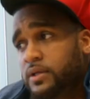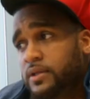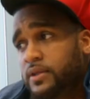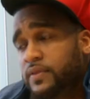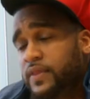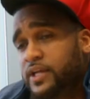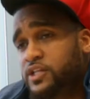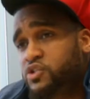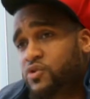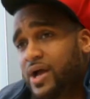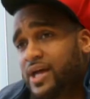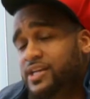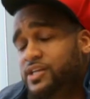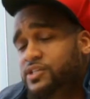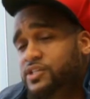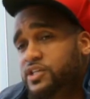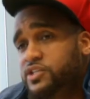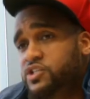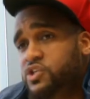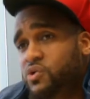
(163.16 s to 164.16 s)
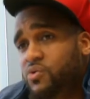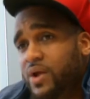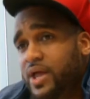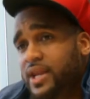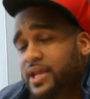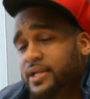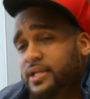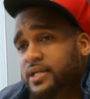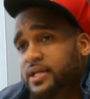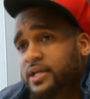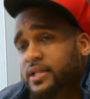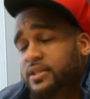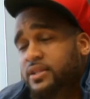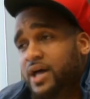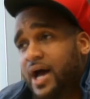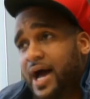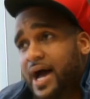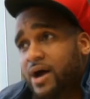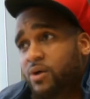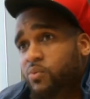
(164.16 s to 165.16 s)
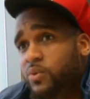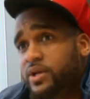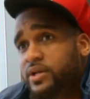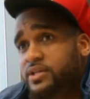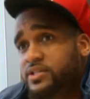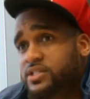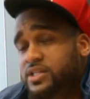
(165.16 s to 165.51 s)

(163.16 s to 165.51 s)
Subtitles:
they try to discredit the eyewitness